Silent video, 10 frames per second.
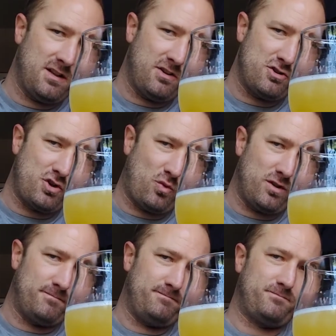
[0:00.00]
there's your
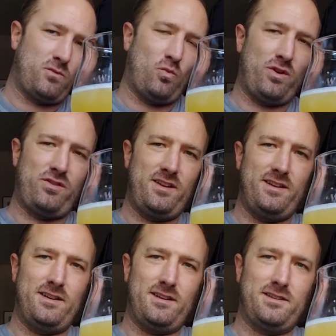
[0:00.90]
one with the
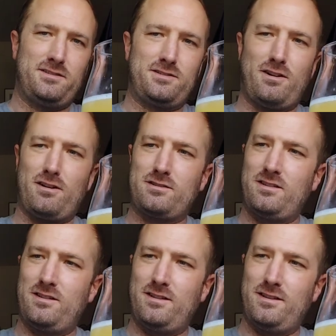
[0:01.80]
uh, nice socks
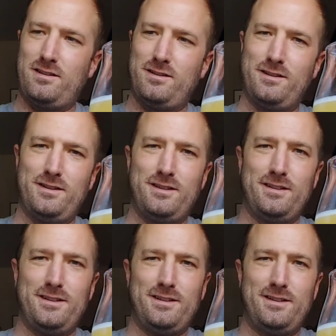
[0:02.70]
and uh,
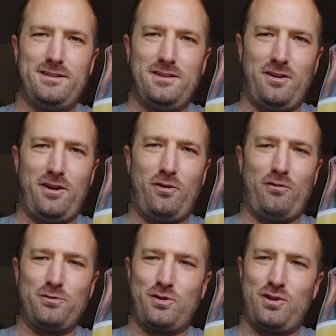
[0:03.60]
I don't know if
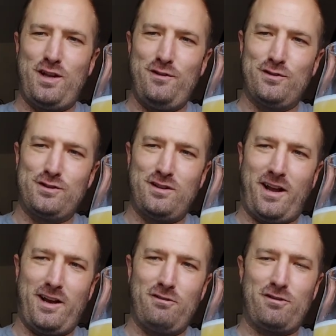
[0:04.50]
those are Tevas. They
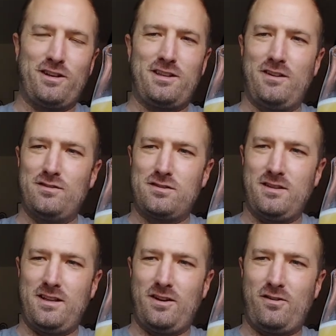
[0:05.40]
kind of look like Tevas,
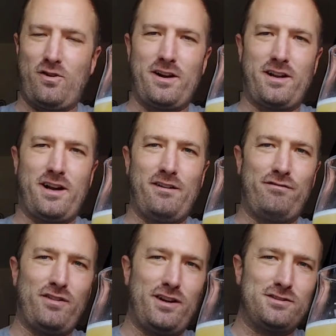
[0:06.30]
and they're trying to have
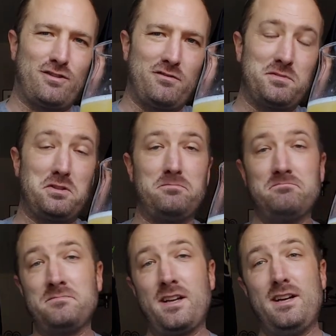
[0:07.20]
flies on them. So
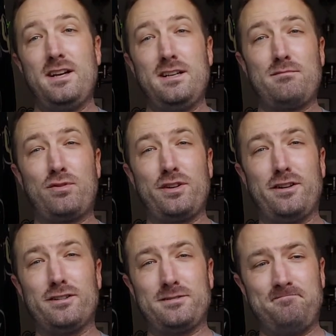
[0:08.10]
pretty
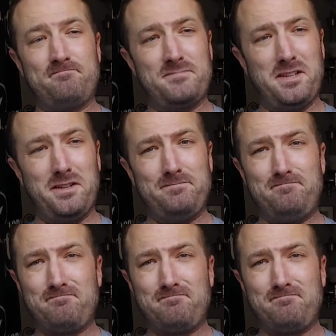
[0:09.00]
awesome. All right.